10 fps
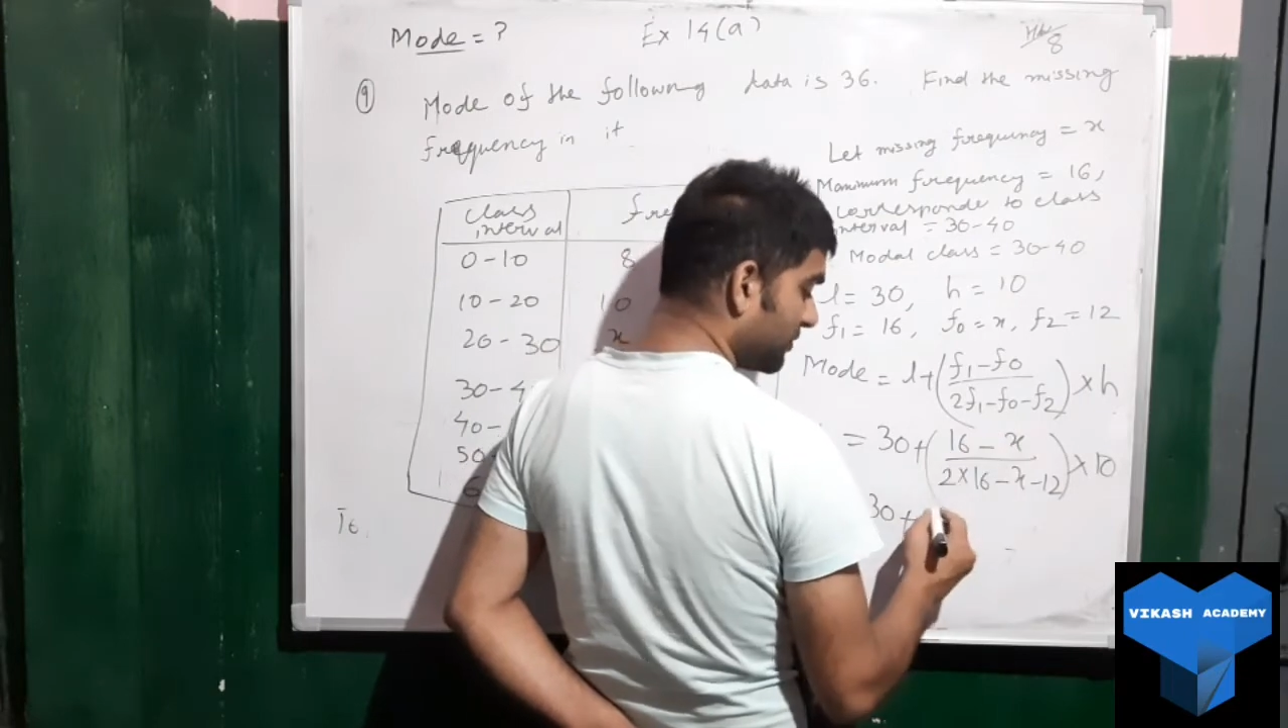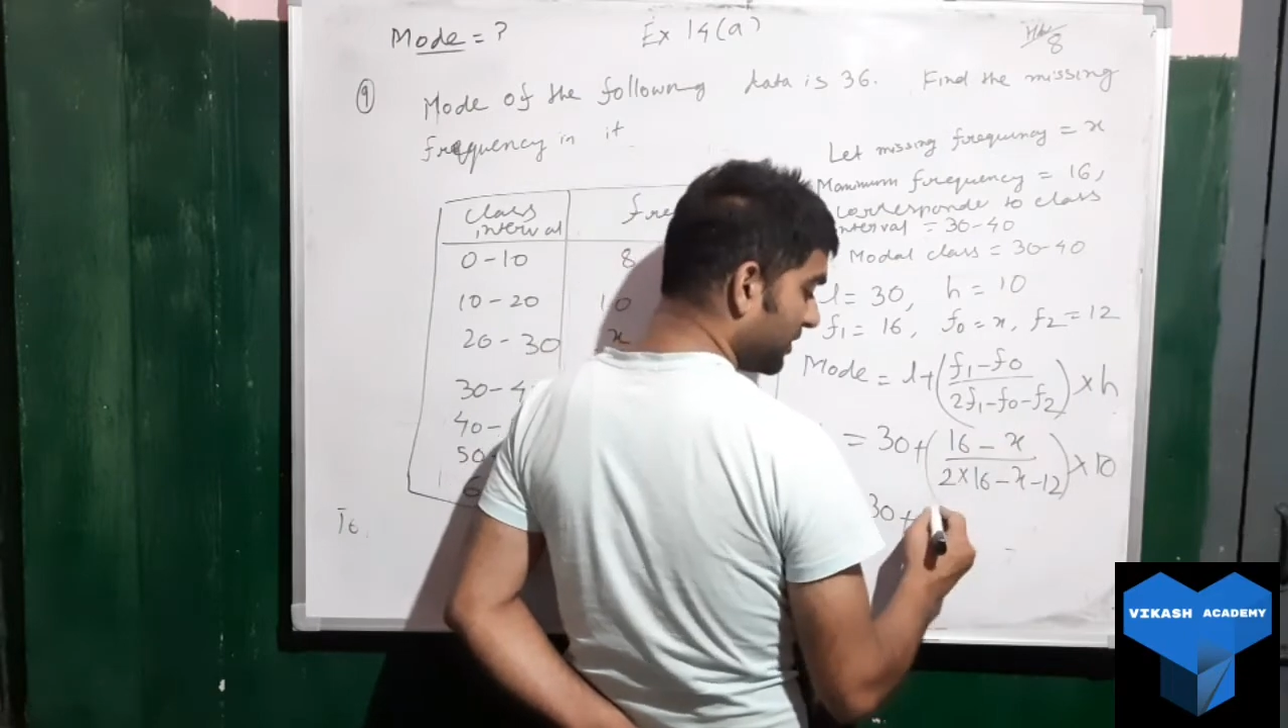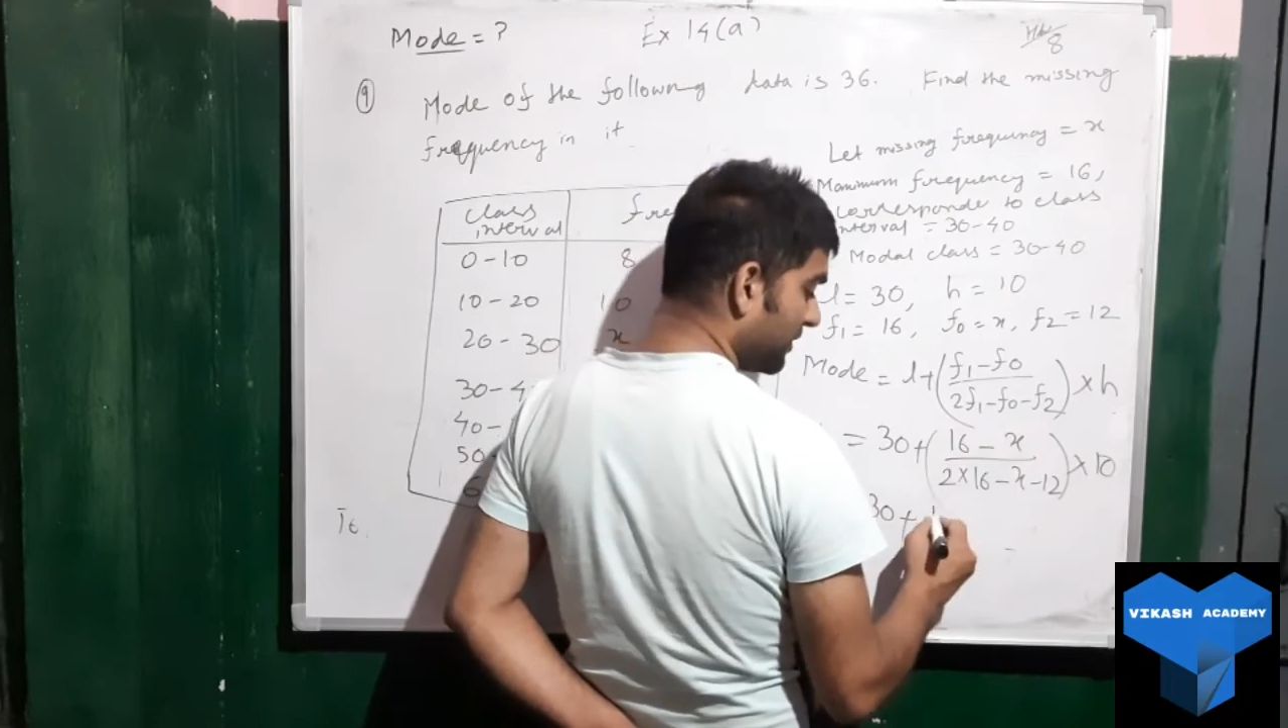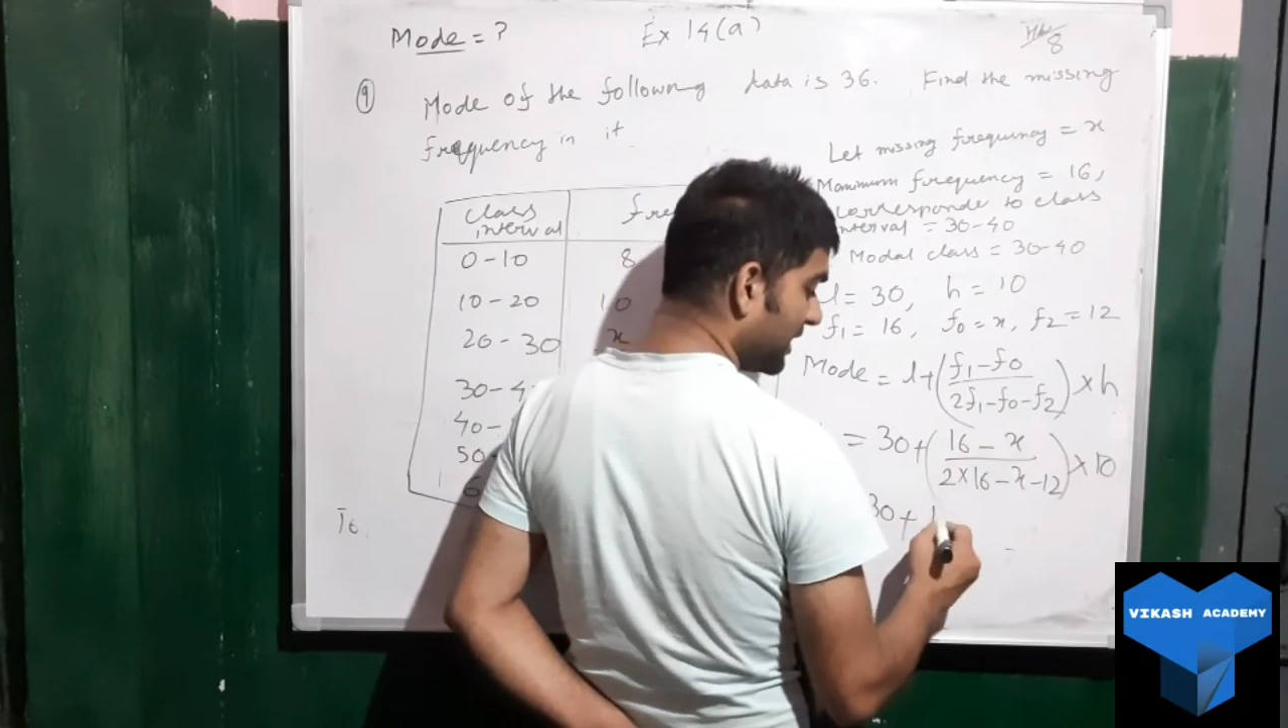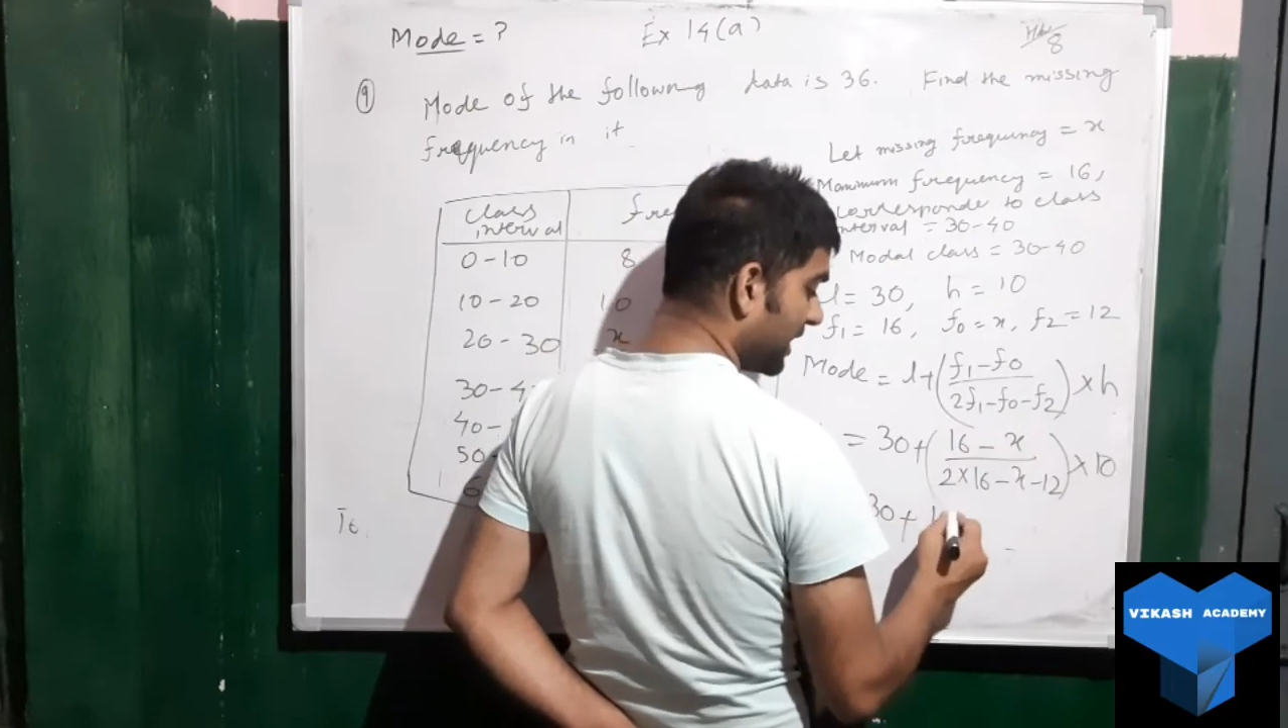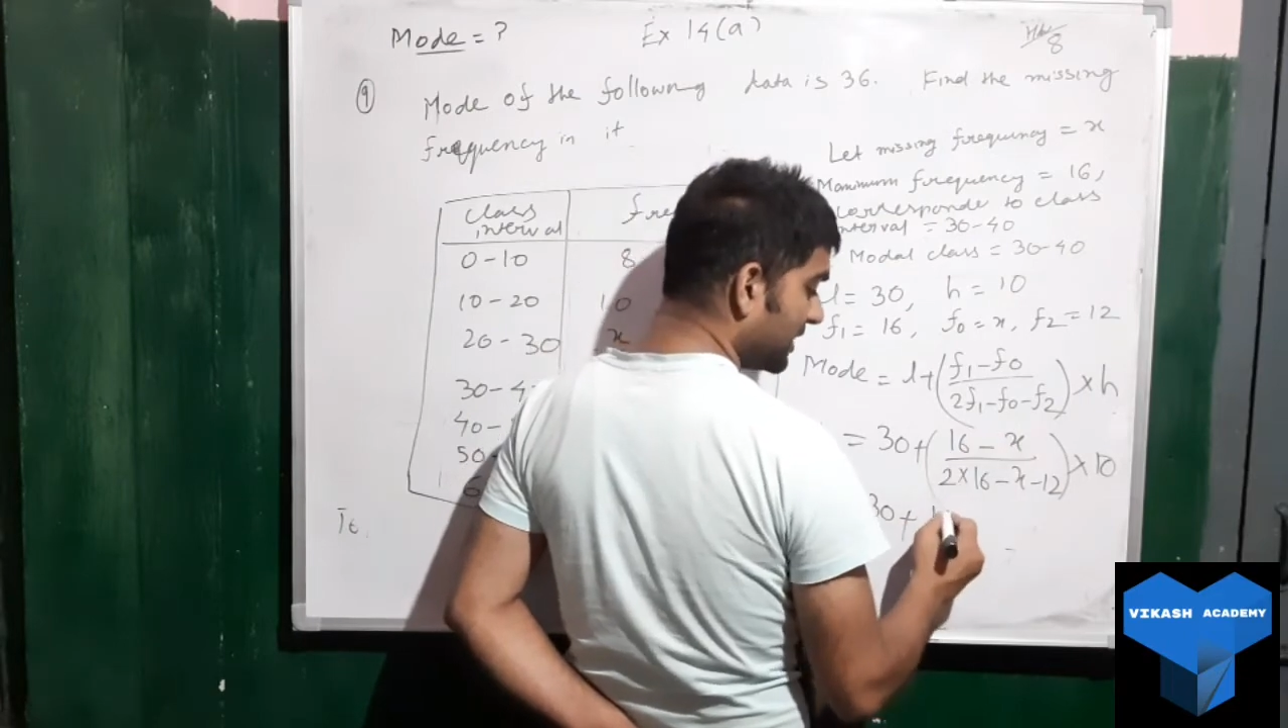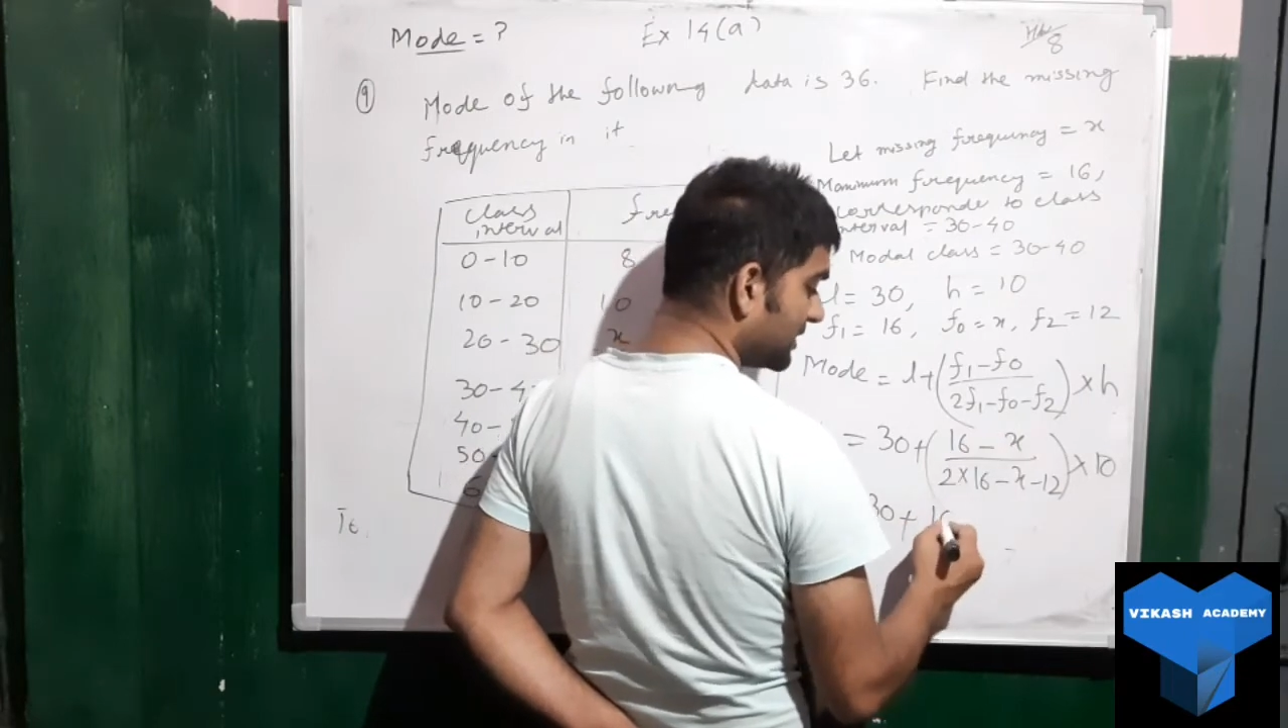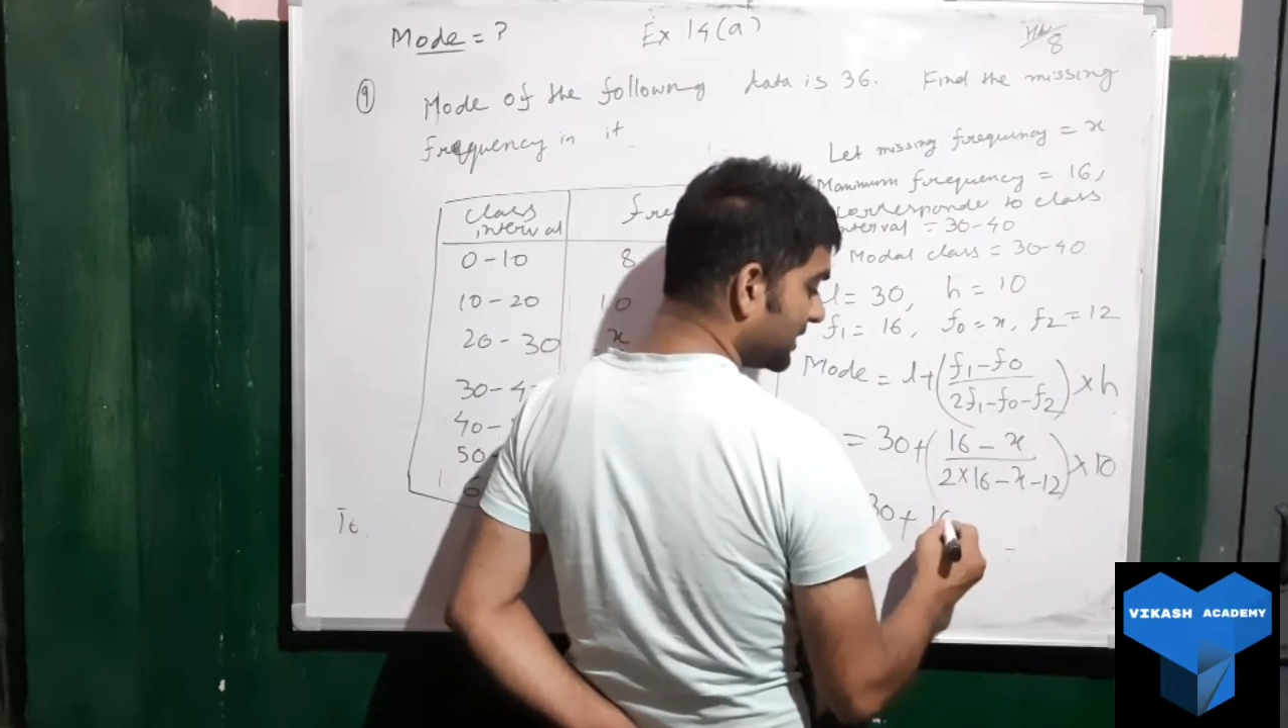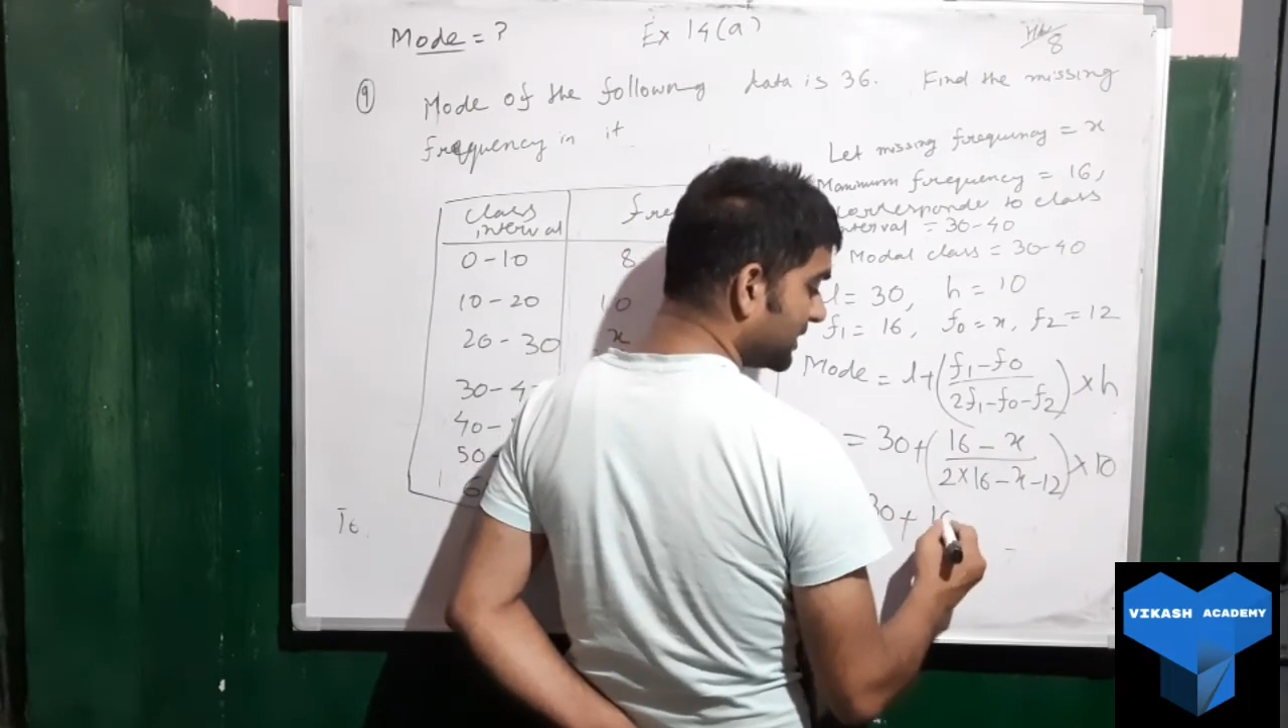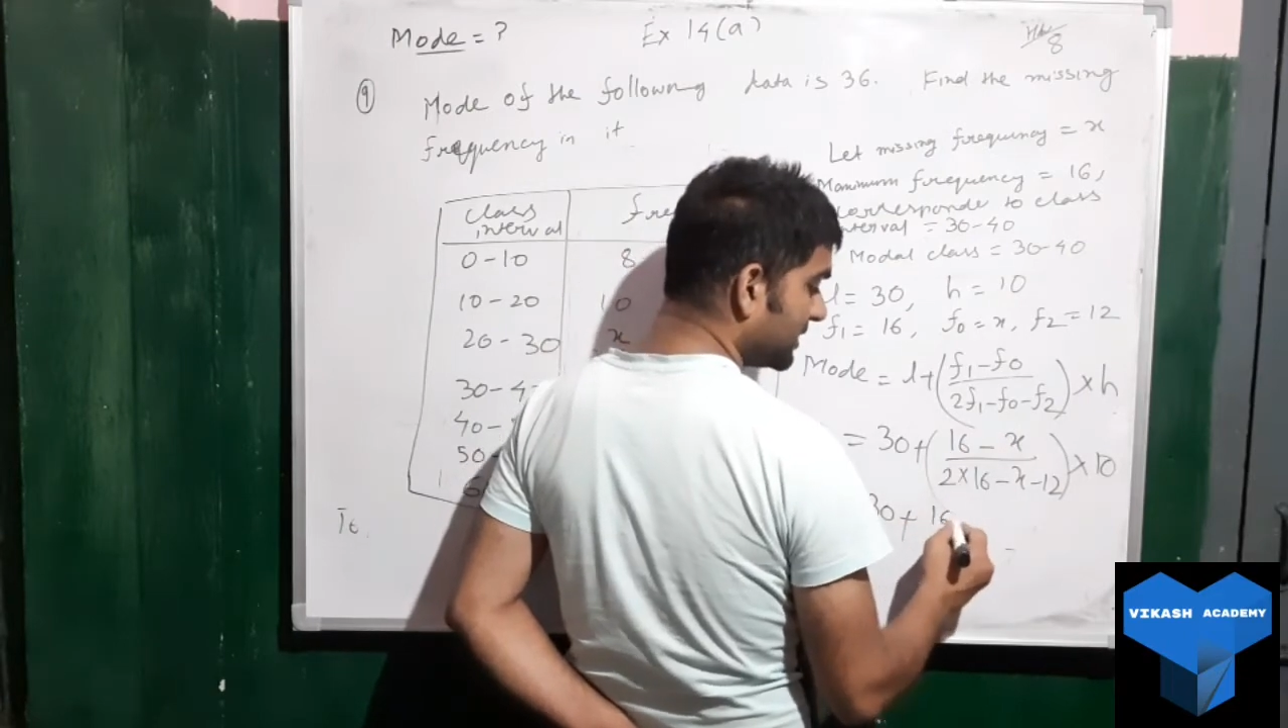We will write
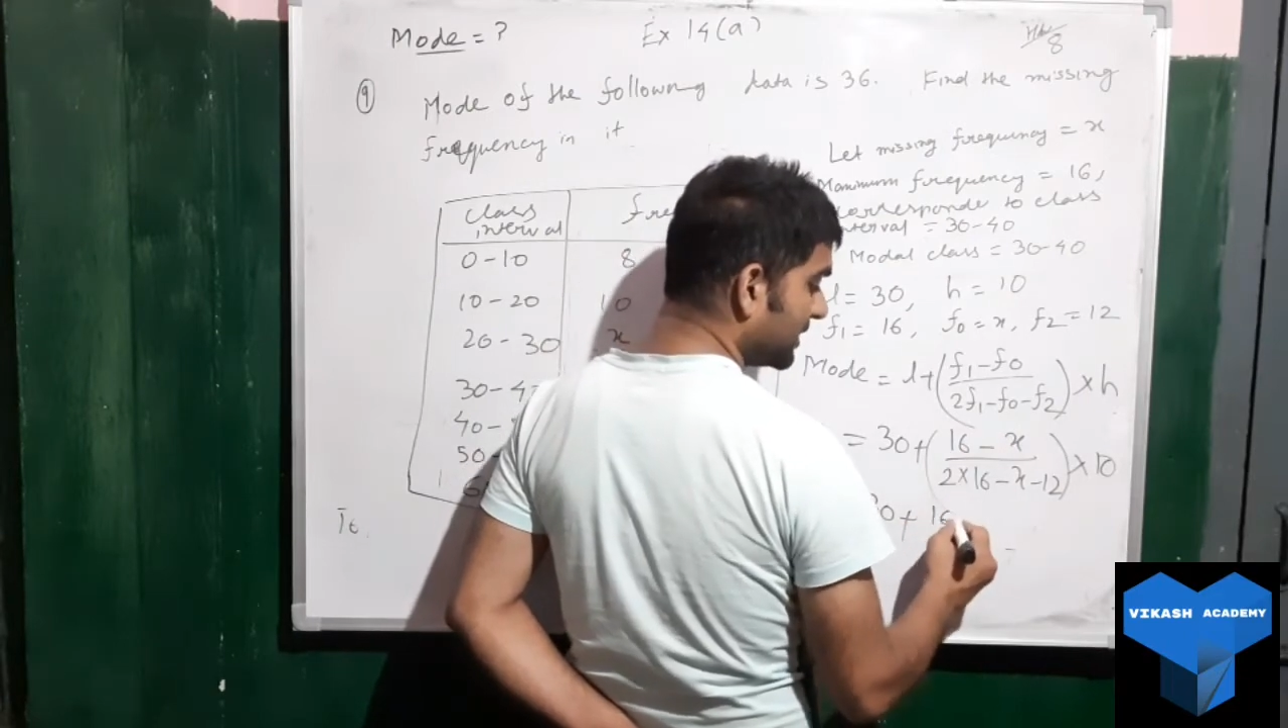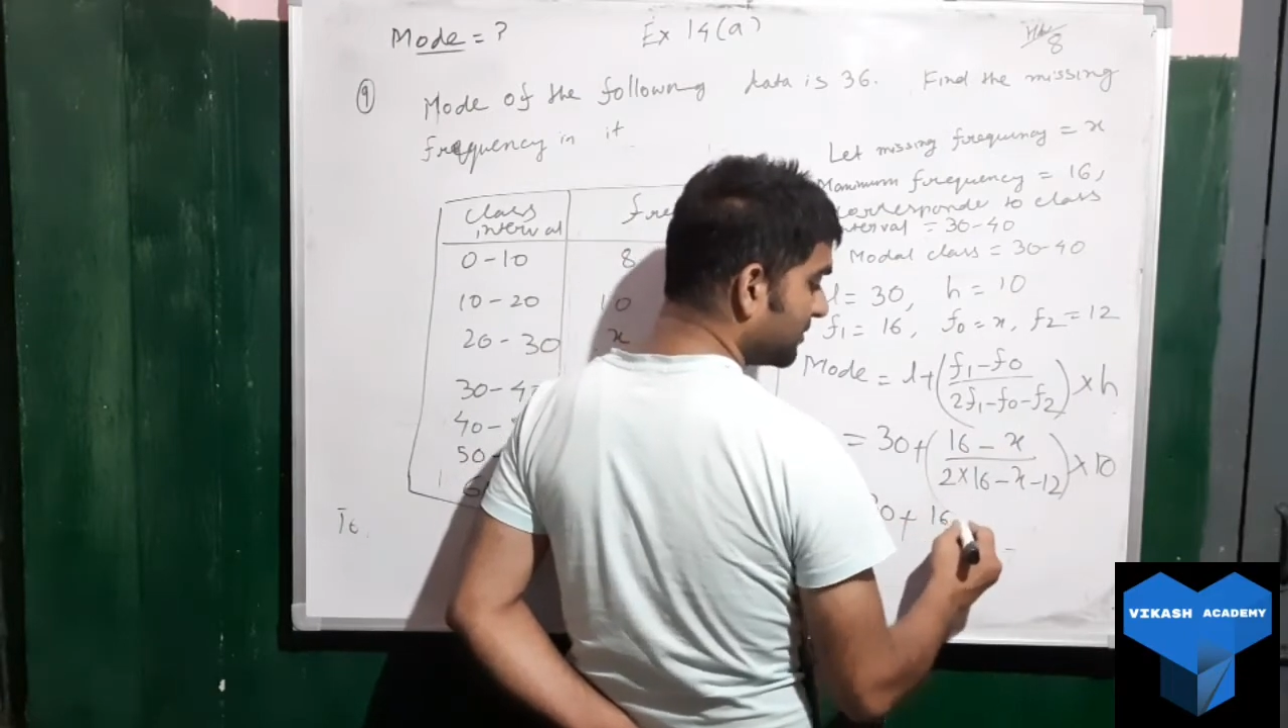16